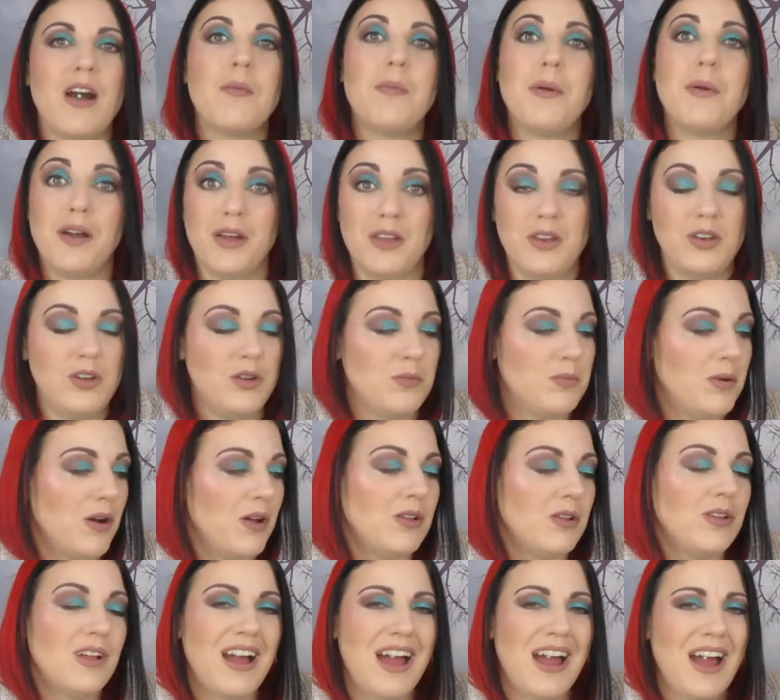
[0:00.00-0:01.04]
I buy a new
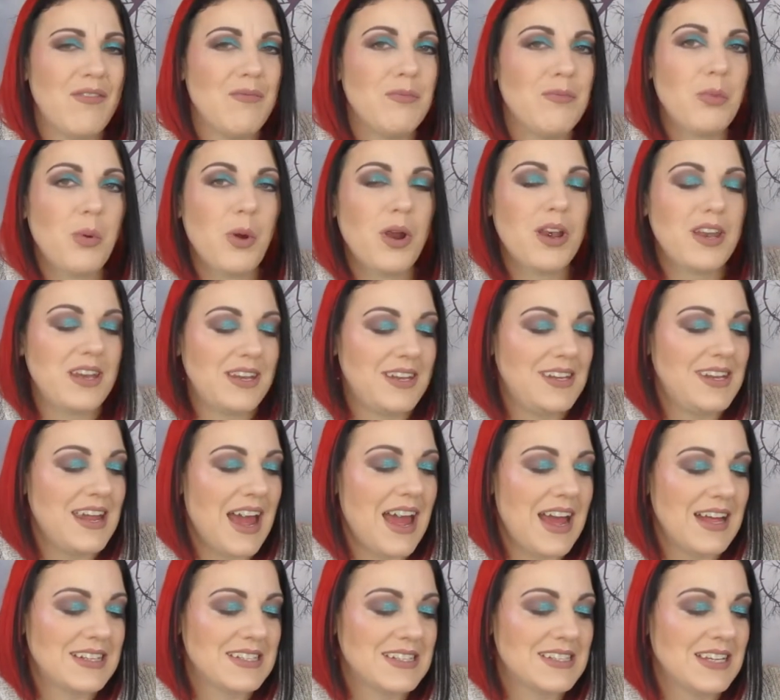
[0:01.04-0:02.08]
bottle. I haven't bought any
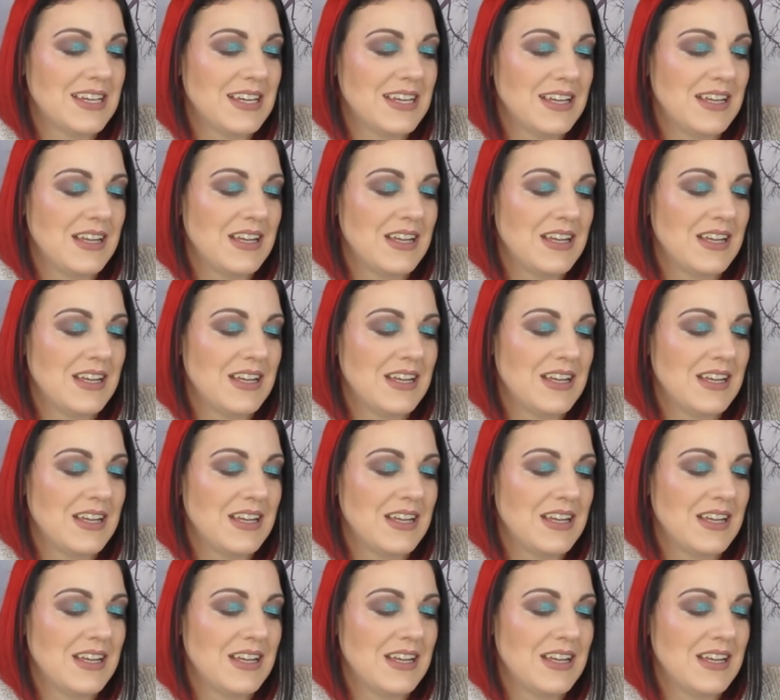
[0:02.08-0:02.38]
yet.